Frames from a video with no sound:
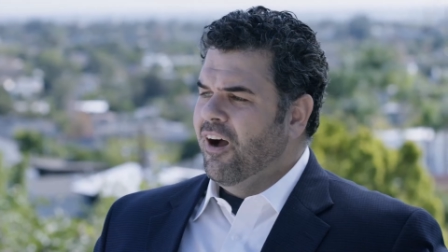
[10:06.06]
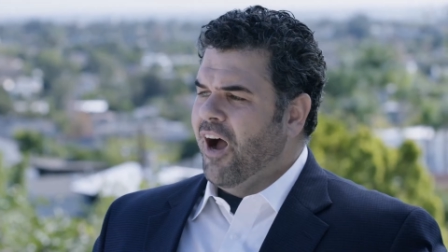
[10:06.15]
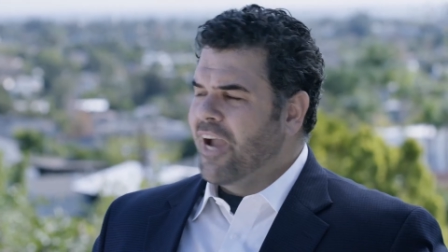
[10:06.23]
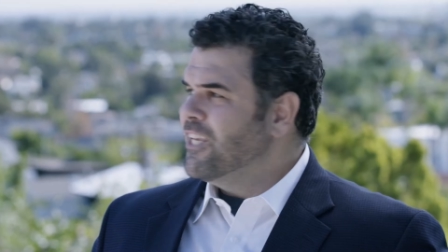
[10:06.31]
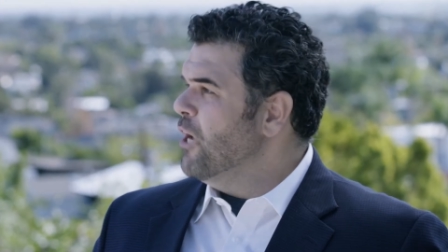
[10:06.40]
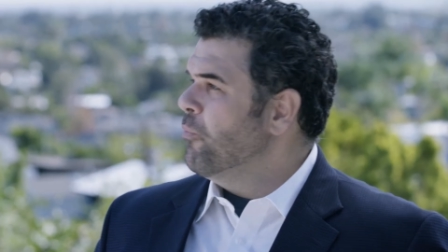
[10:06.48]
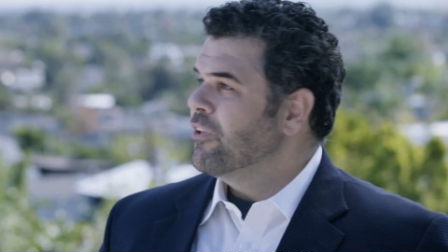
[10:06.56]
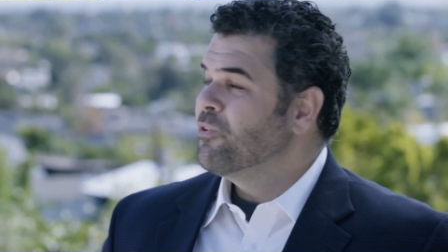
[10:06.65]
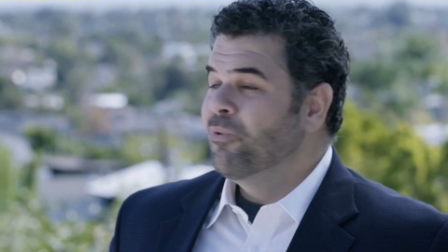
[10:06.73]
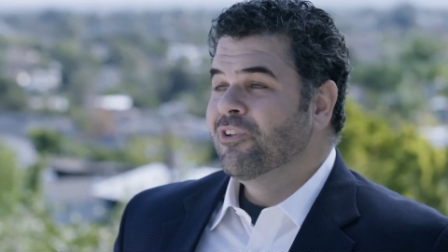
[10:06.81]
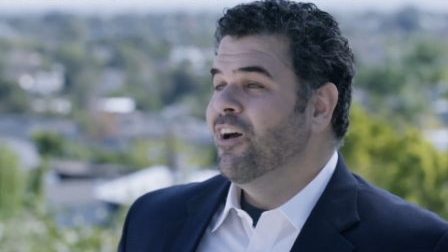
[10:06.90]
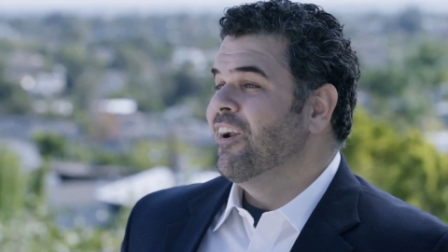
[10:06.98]
I can't wait
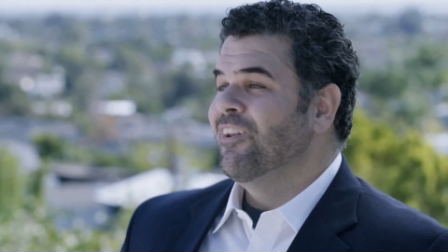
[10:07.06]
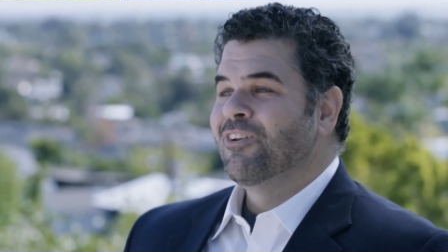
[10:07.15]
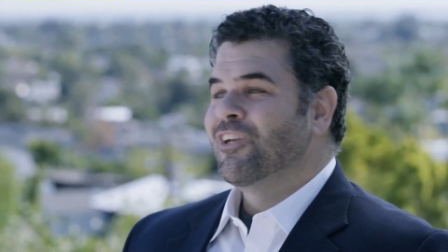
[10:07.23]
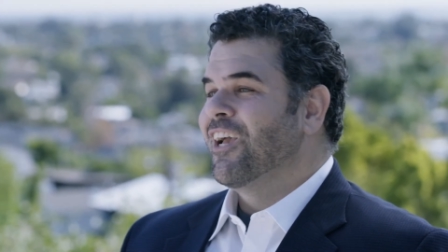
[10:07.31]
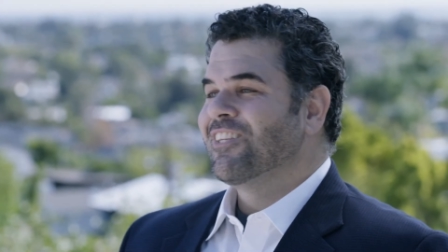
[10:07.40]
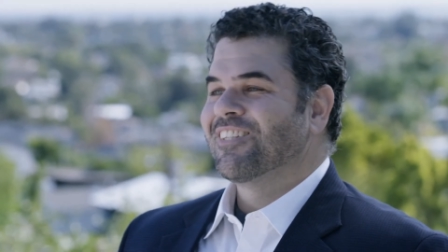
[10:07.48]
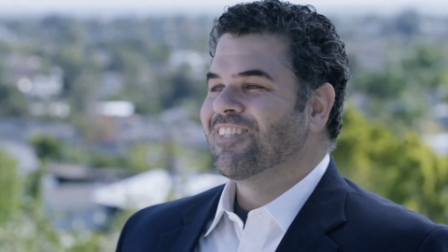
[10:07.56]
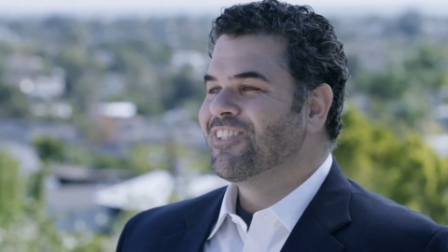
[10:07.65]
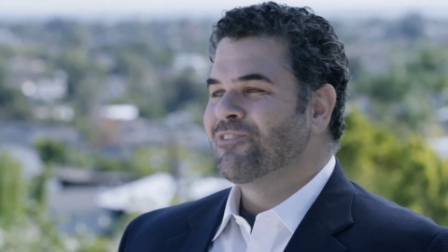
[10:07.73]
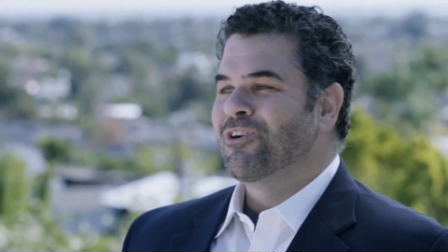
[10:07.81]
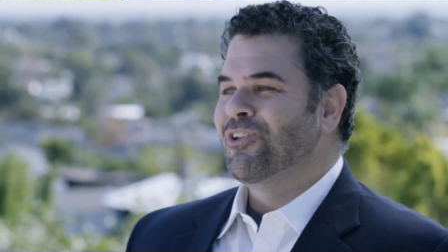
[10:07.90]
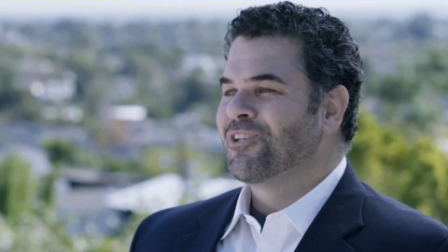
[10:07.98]
till we're done and you guys get to
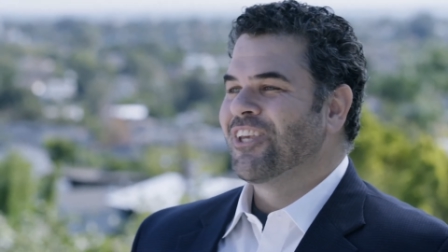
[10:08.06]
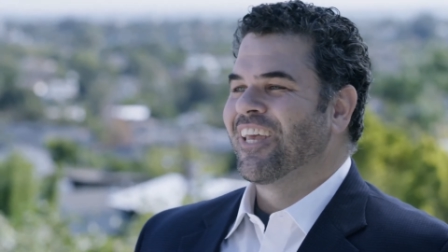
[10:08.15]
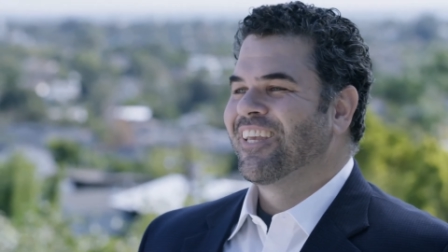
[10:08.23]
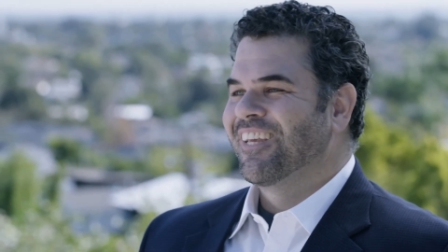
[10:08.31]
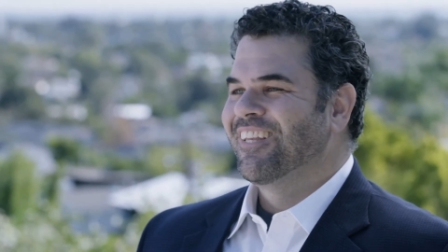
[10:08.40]
see what it looks like.